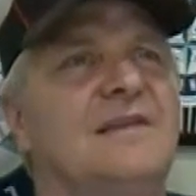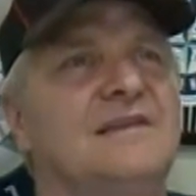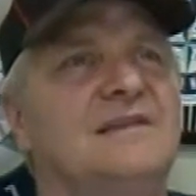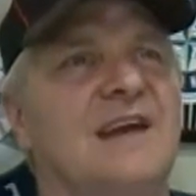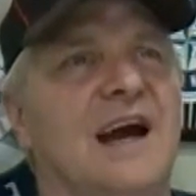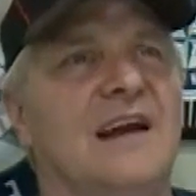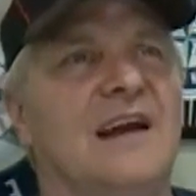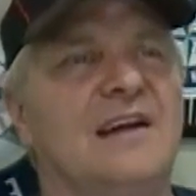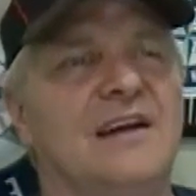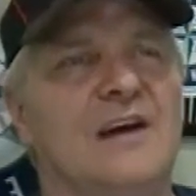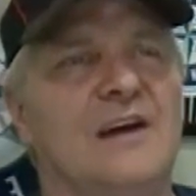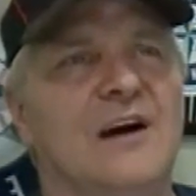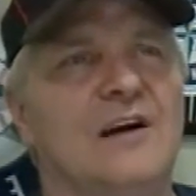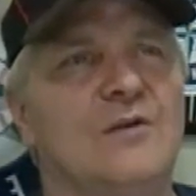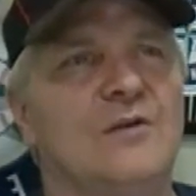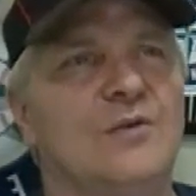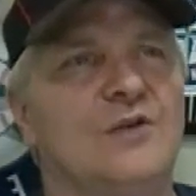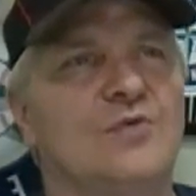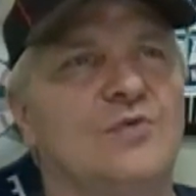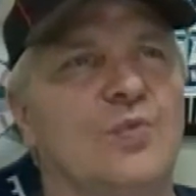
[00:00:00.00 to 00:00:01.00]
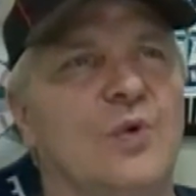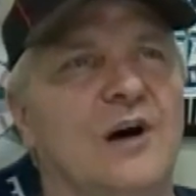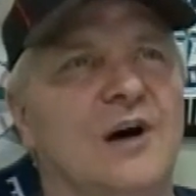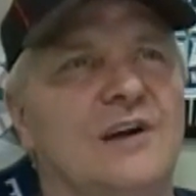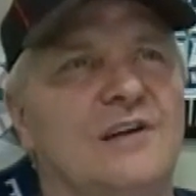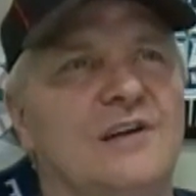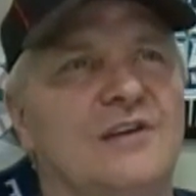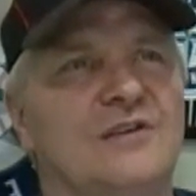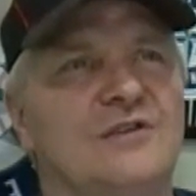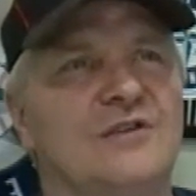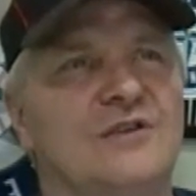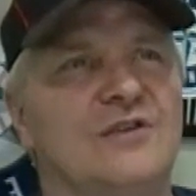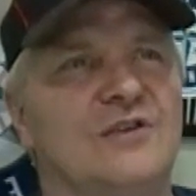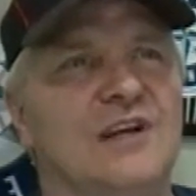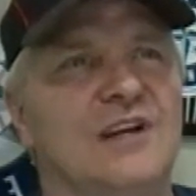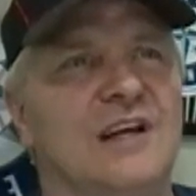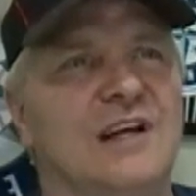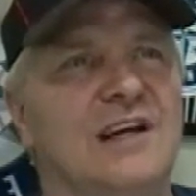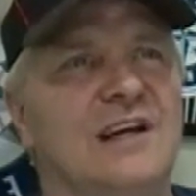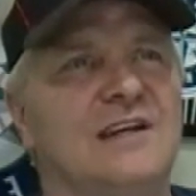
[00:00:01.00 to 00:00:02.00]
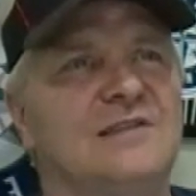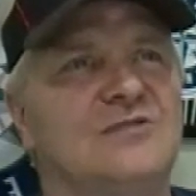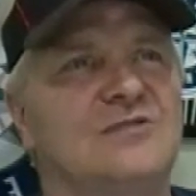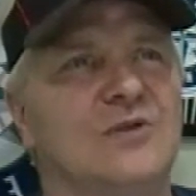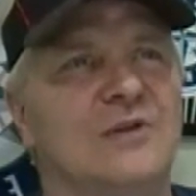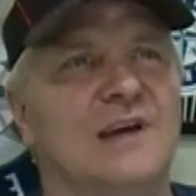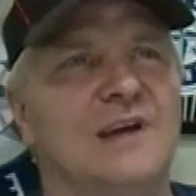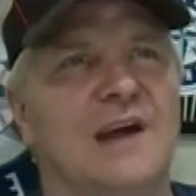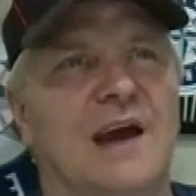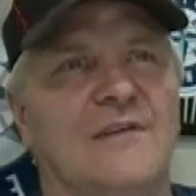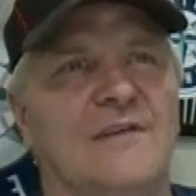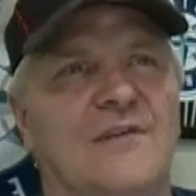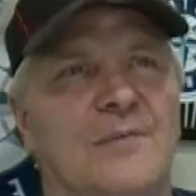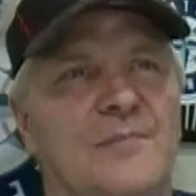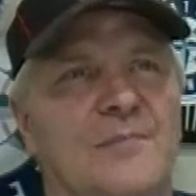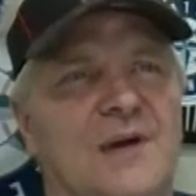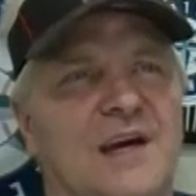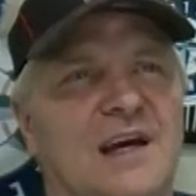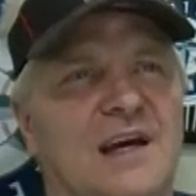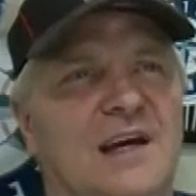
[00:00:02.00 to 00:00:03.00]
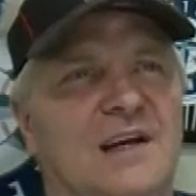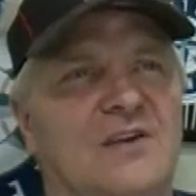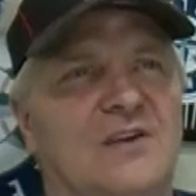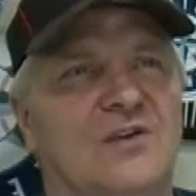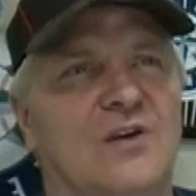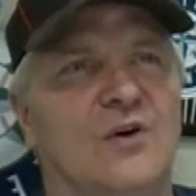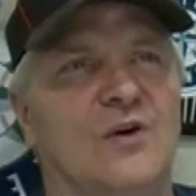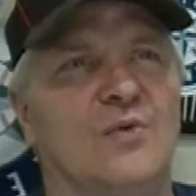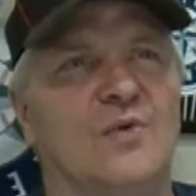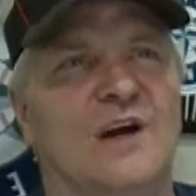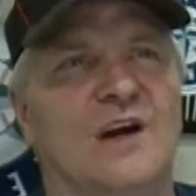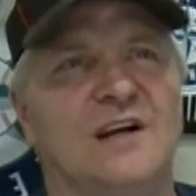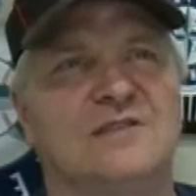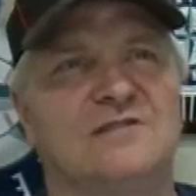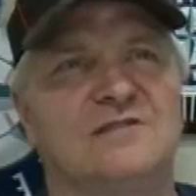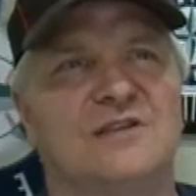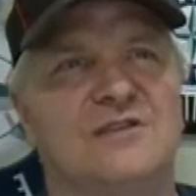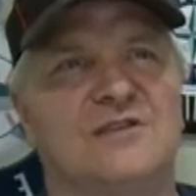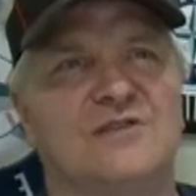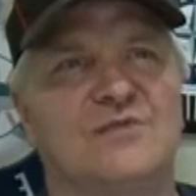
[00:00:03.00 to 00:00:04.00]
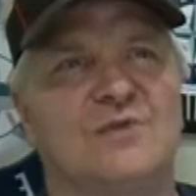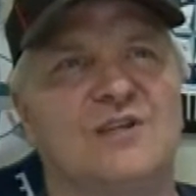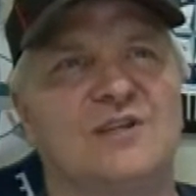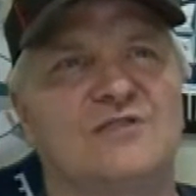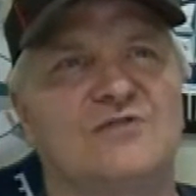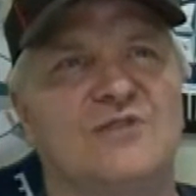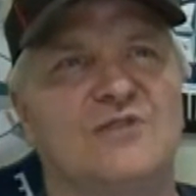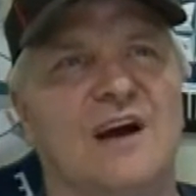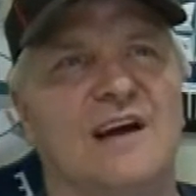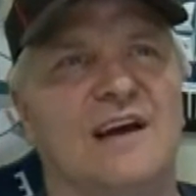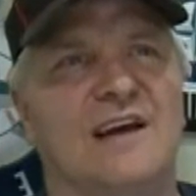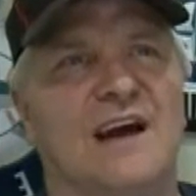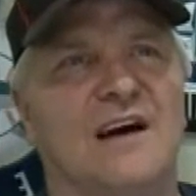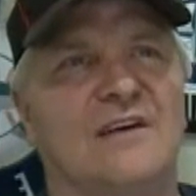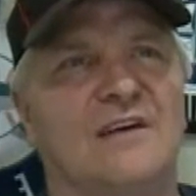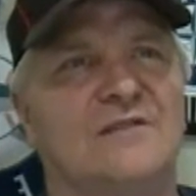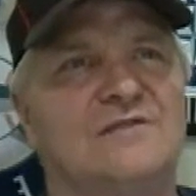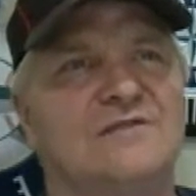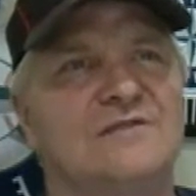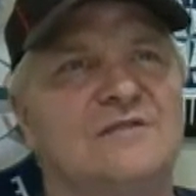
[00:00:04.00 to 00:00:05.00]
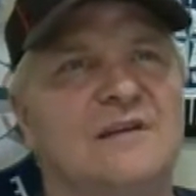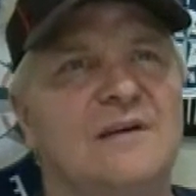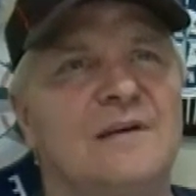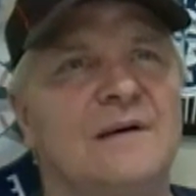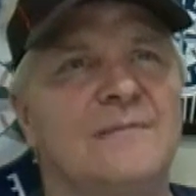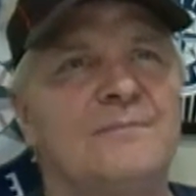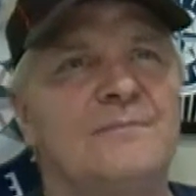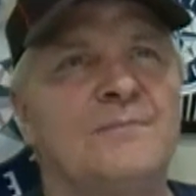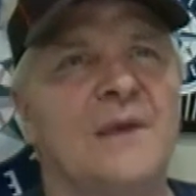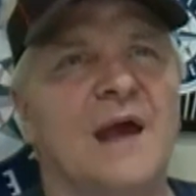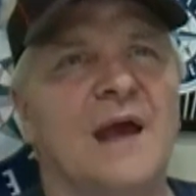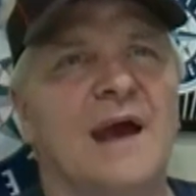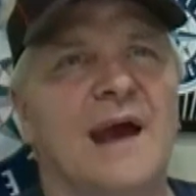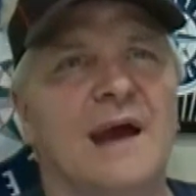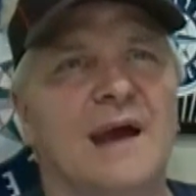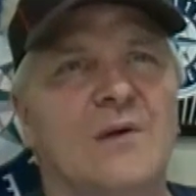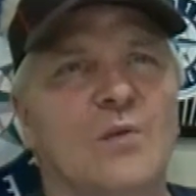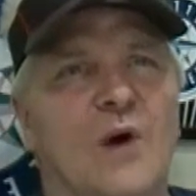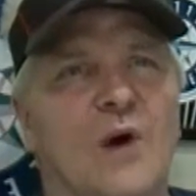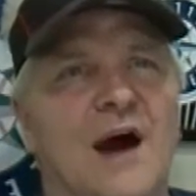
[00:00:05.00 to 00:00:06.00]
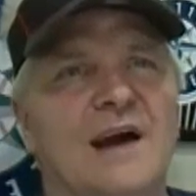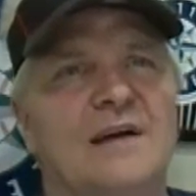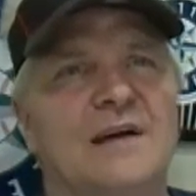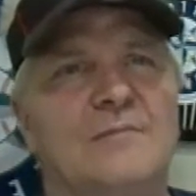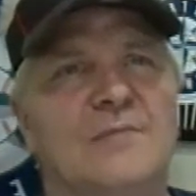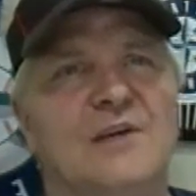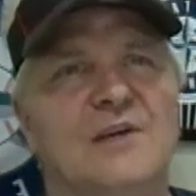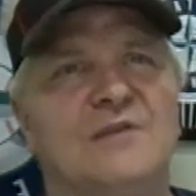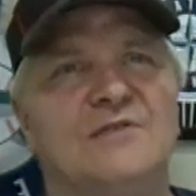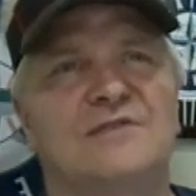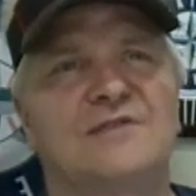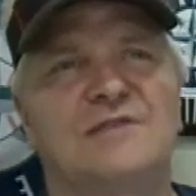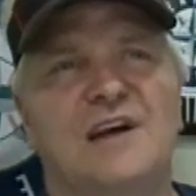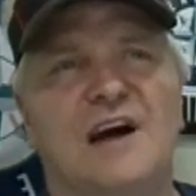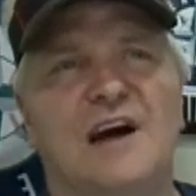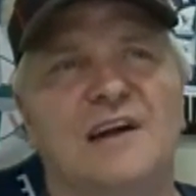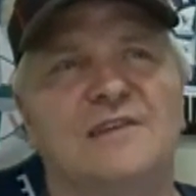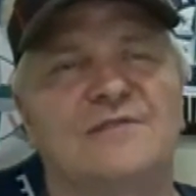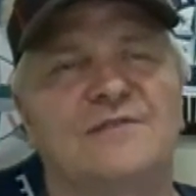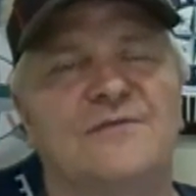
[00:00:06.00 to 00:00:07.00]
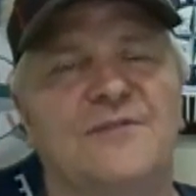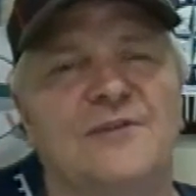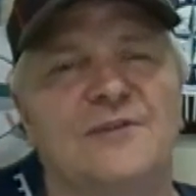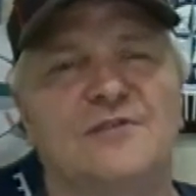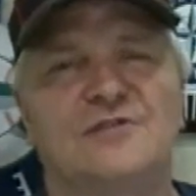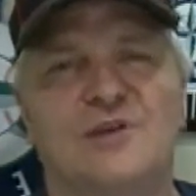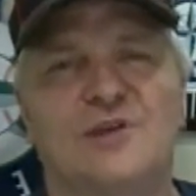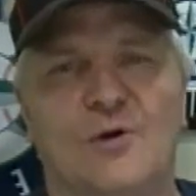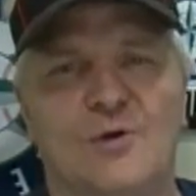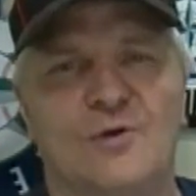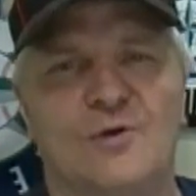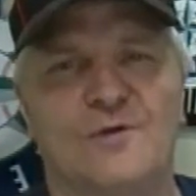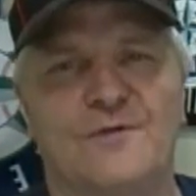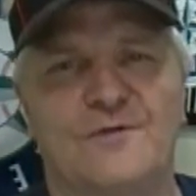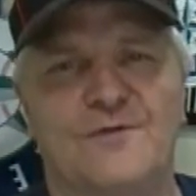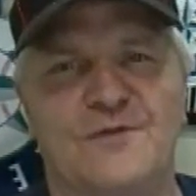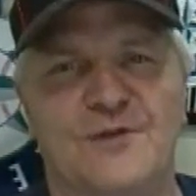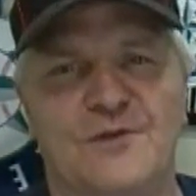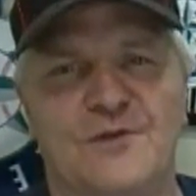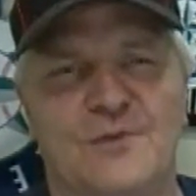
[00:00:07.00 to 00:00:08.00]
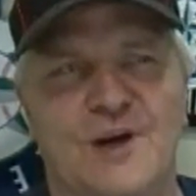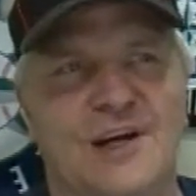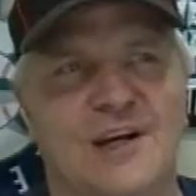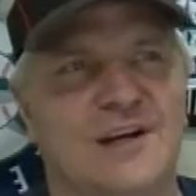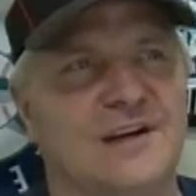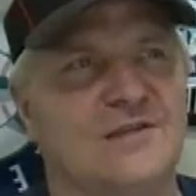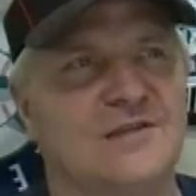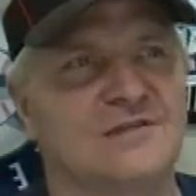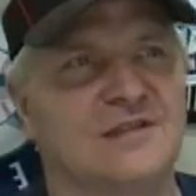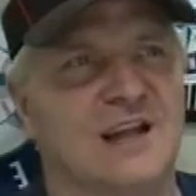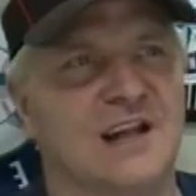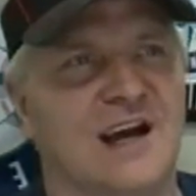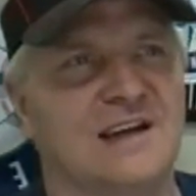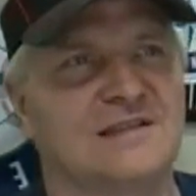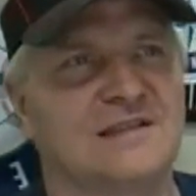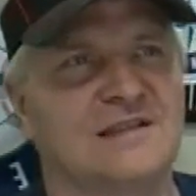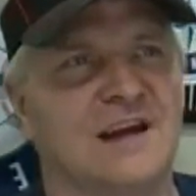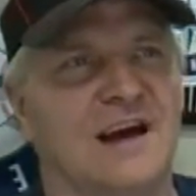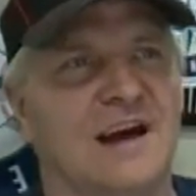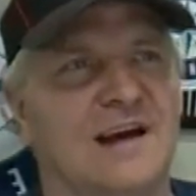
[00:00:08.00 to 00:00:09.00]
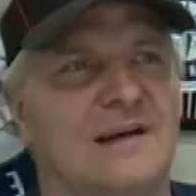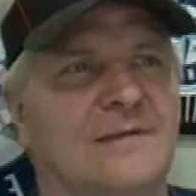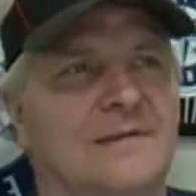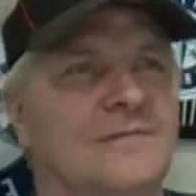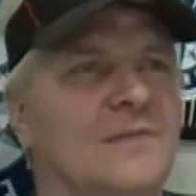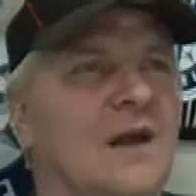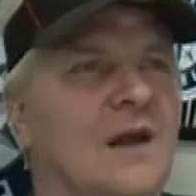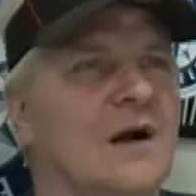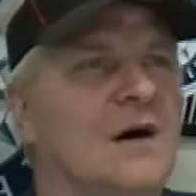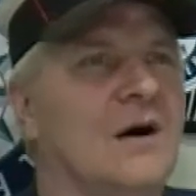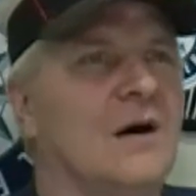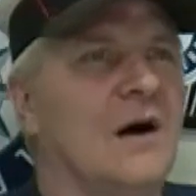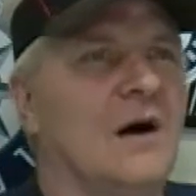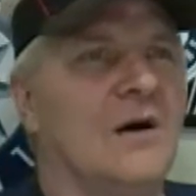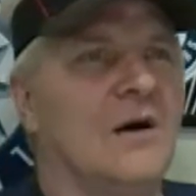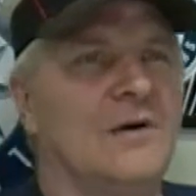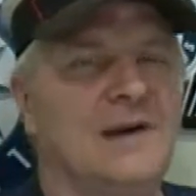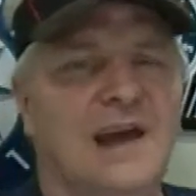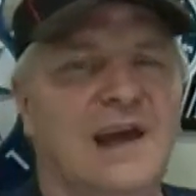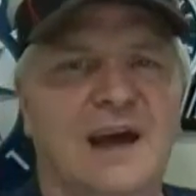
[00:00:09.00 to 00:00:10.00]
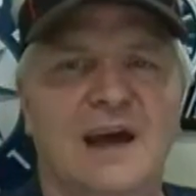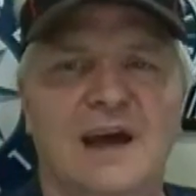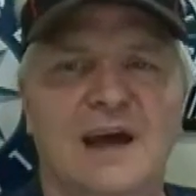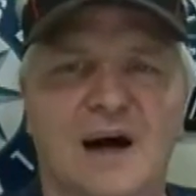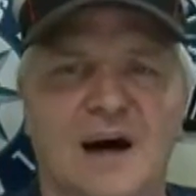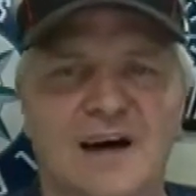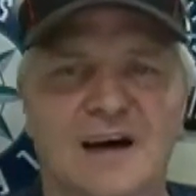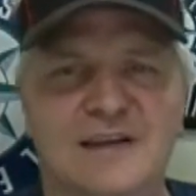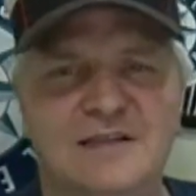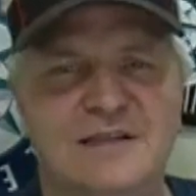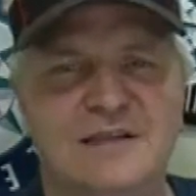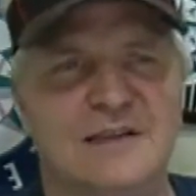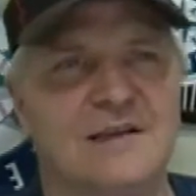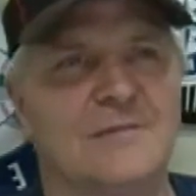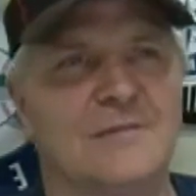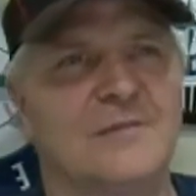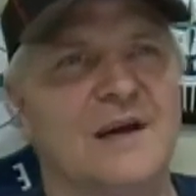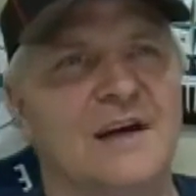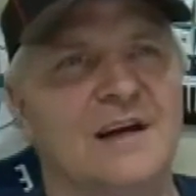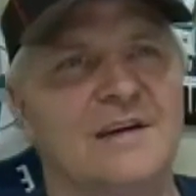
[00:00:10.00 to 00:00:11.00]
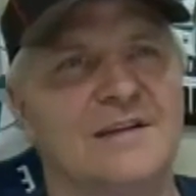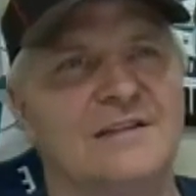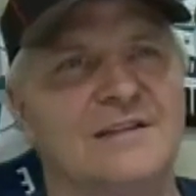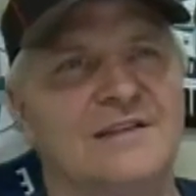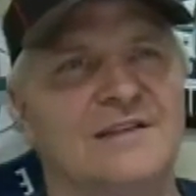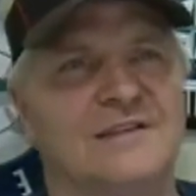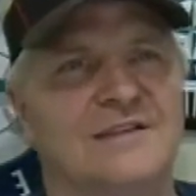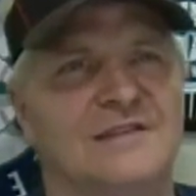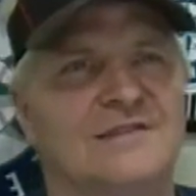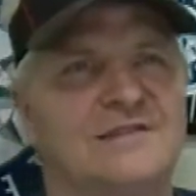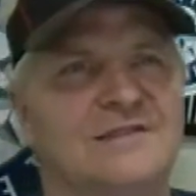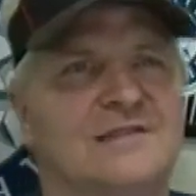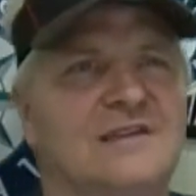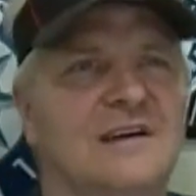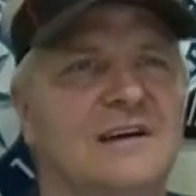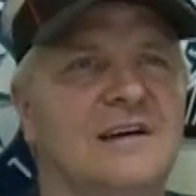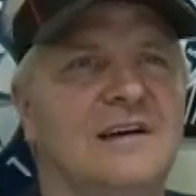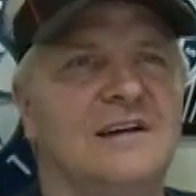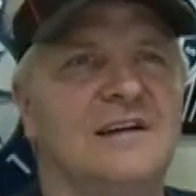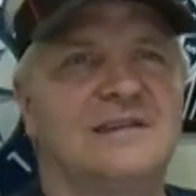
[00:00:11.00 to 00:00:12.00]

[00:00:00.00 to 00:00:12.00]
Danny Young with 1 1/3 innings, only gave up a hit, no runs, and 3 strikeouts. And Wyatt Mills got his first hold for the Rainiers last night. Okay, on to the Mariners.